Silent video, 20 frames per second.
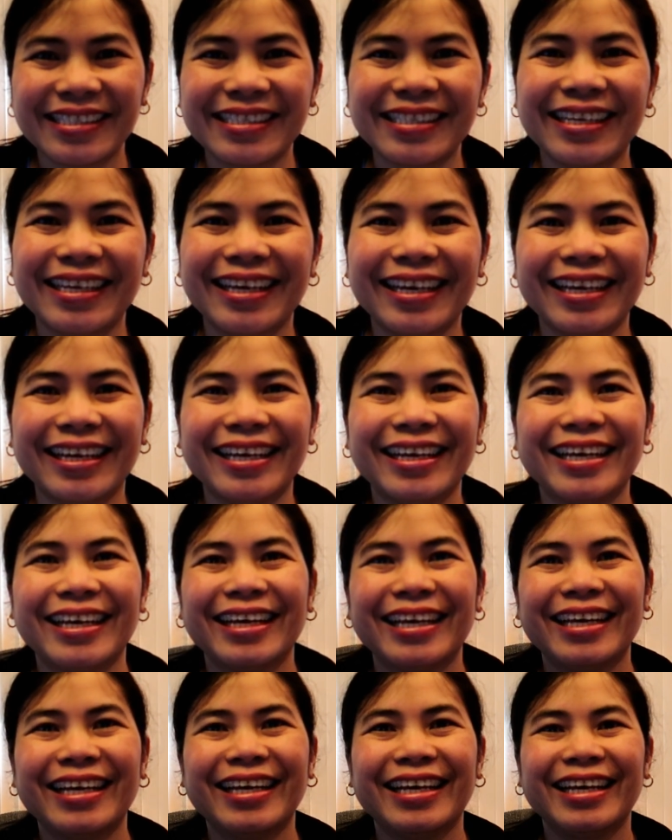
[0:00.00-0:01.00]

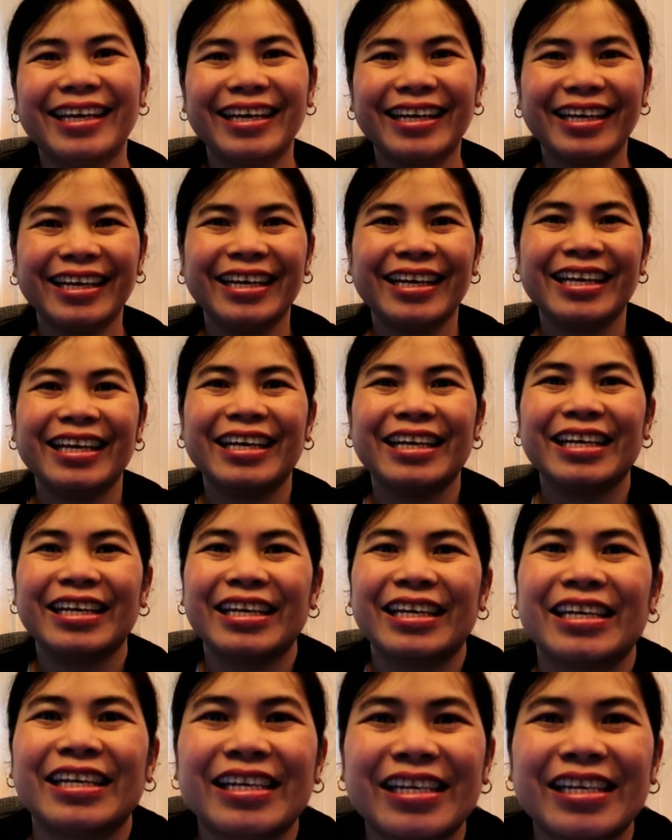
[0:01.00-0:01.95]
[no speech]